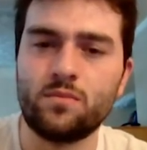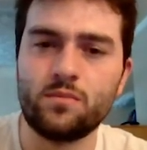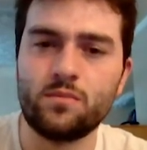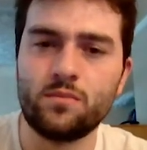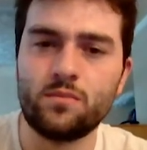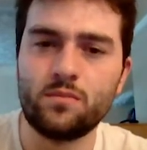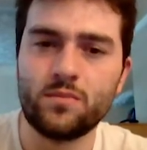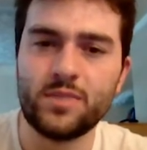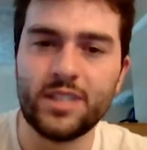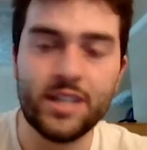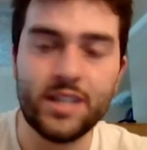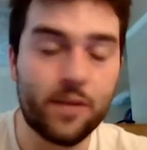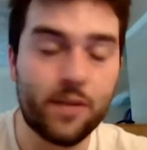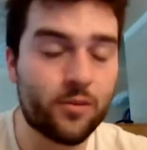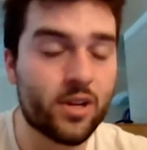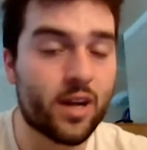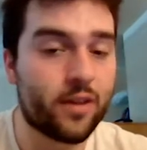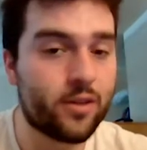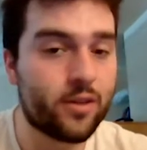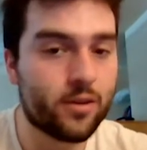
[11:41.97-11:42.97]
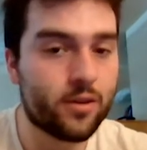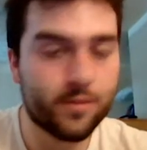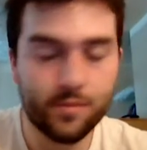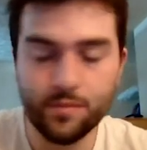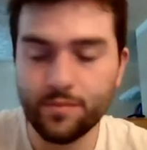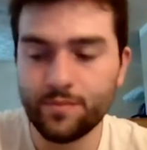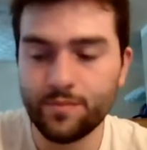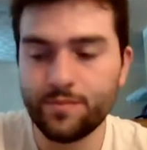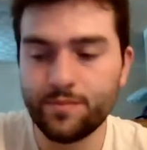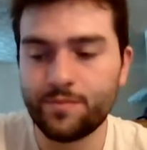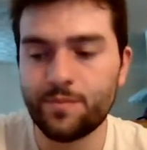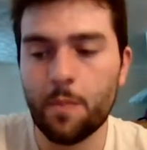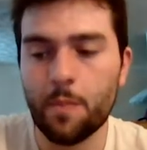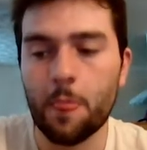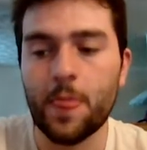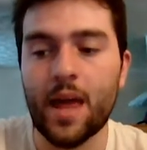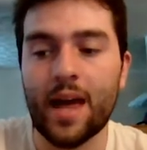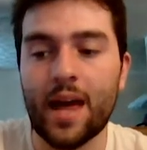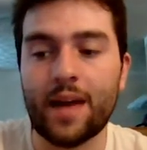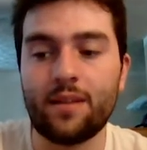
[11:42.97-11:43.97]
significant other
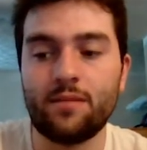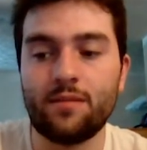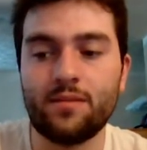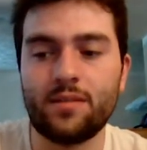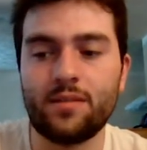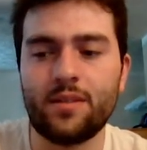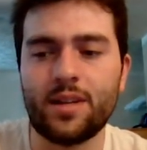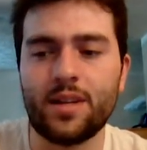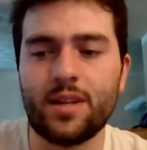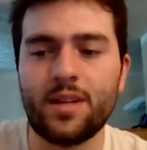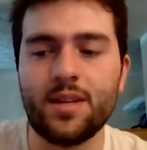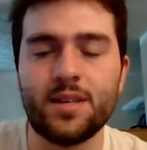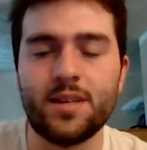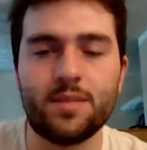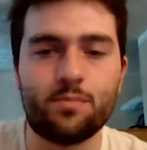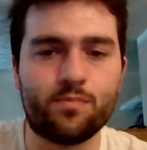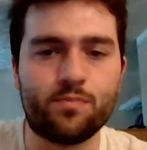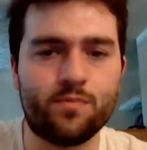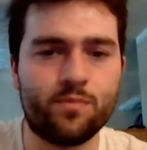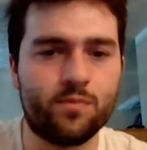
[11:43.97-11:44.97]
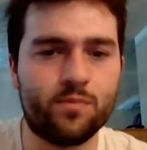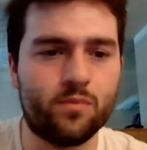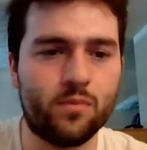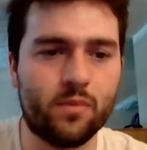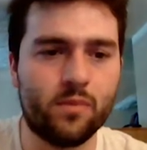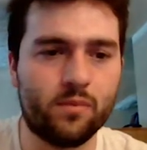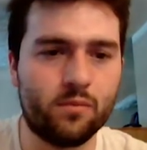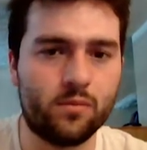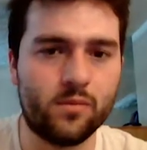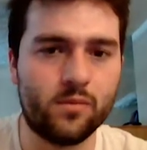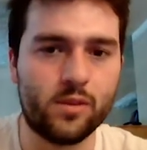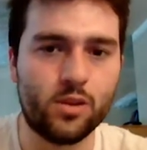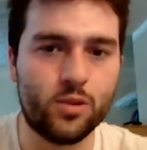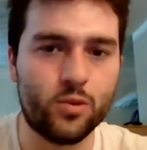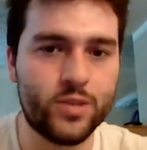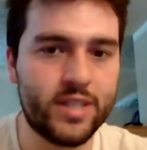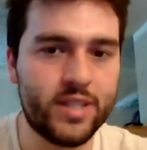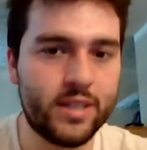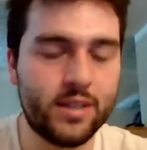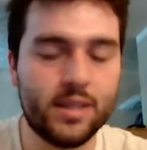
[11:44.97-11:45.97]
that he is
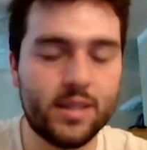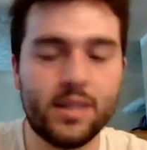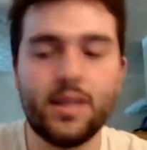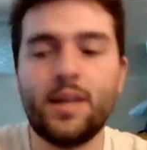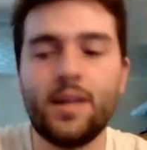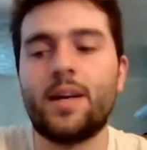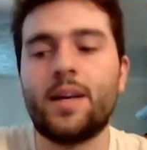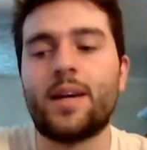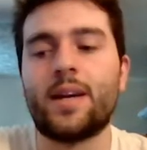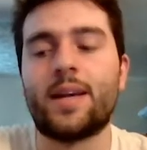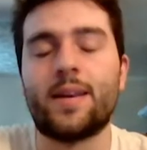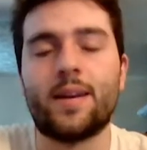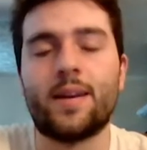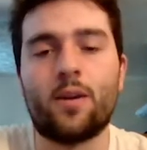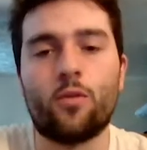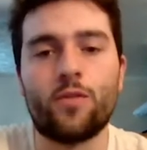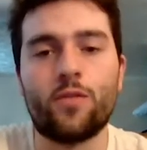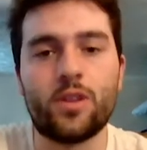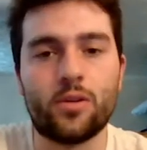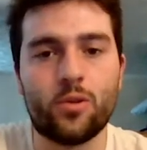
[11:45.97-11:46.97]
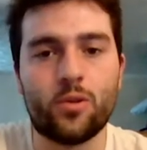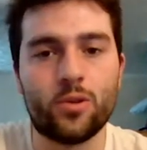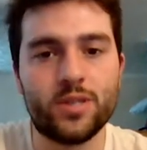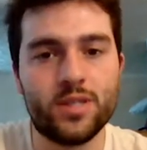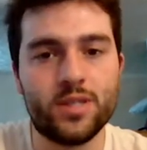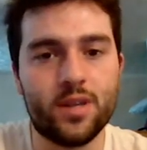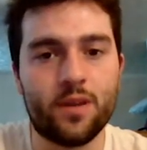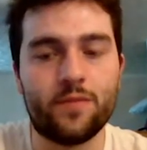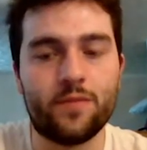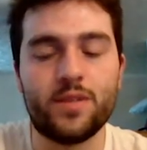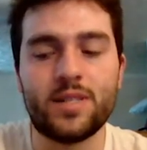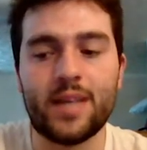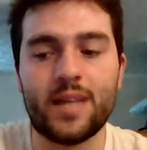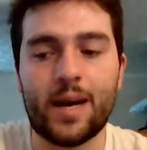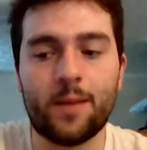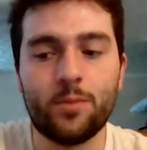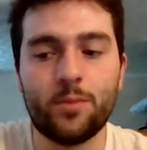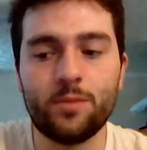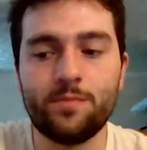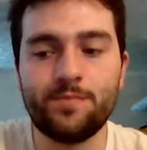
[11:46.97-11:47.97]
losing over the course of this
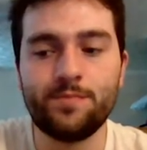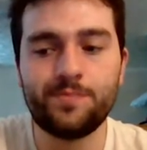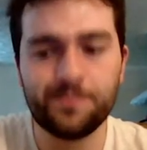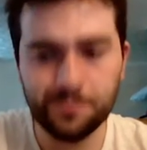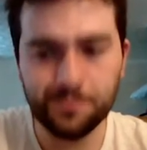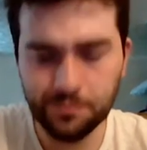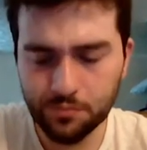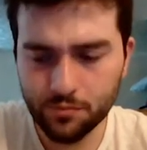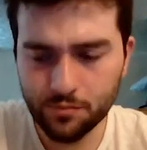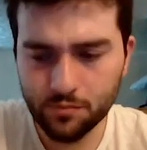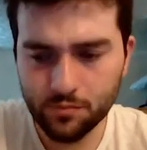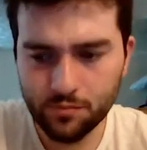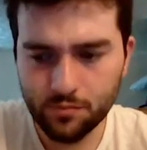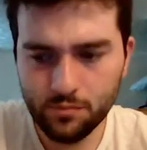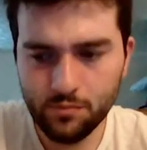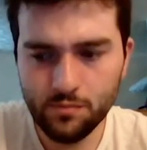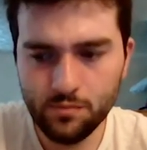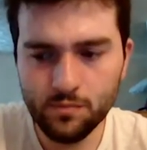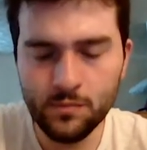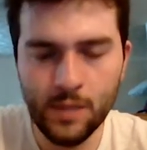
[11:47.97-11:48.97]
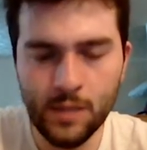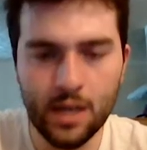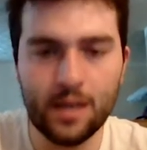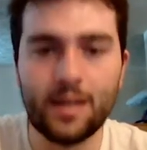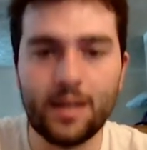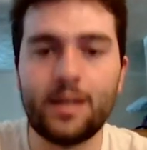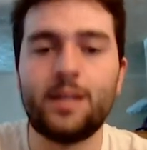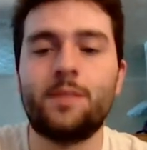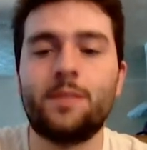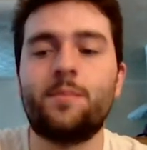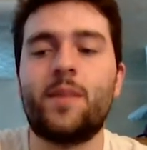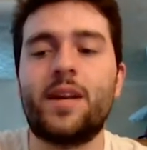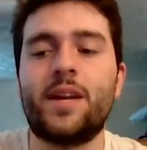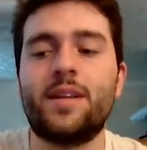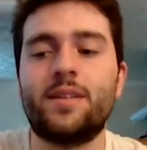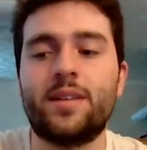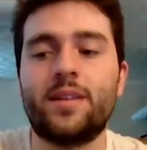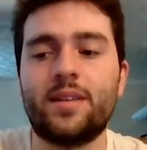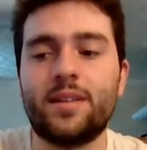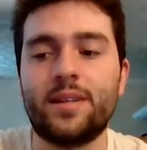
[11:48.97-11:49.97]
album. And
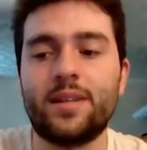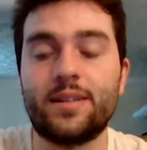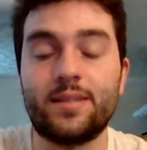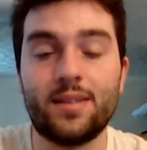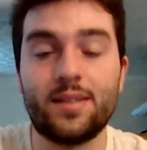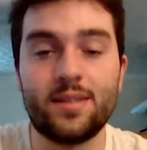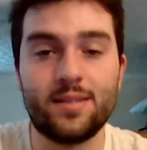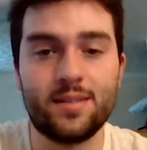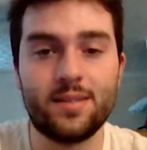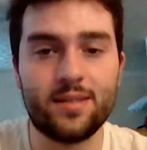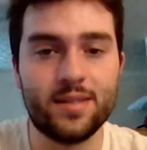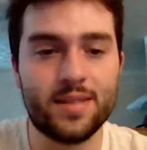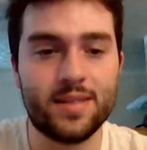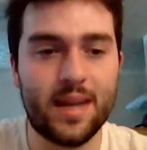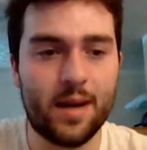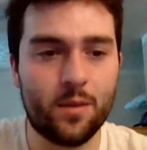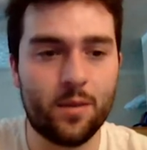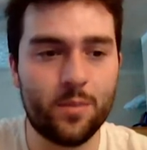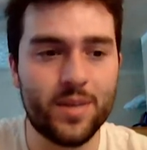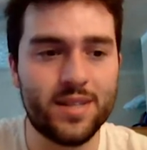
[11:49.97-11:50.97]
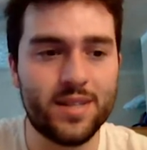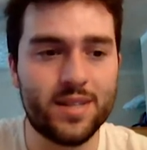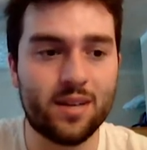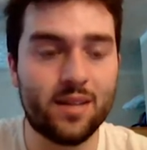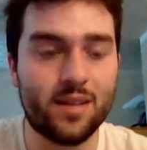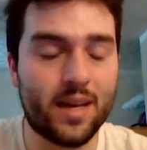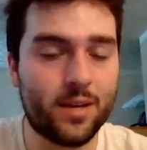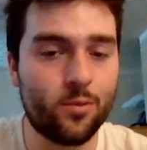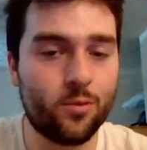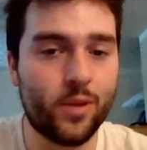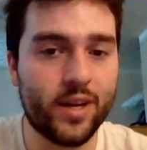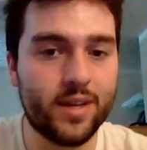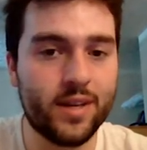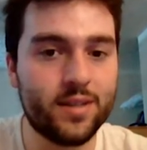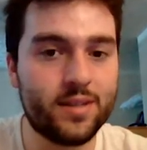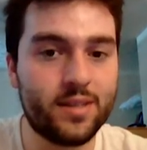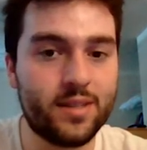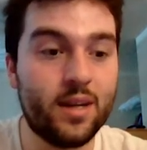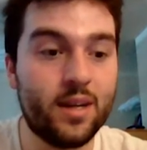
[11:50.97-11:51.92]
it's this album is in a lot of ways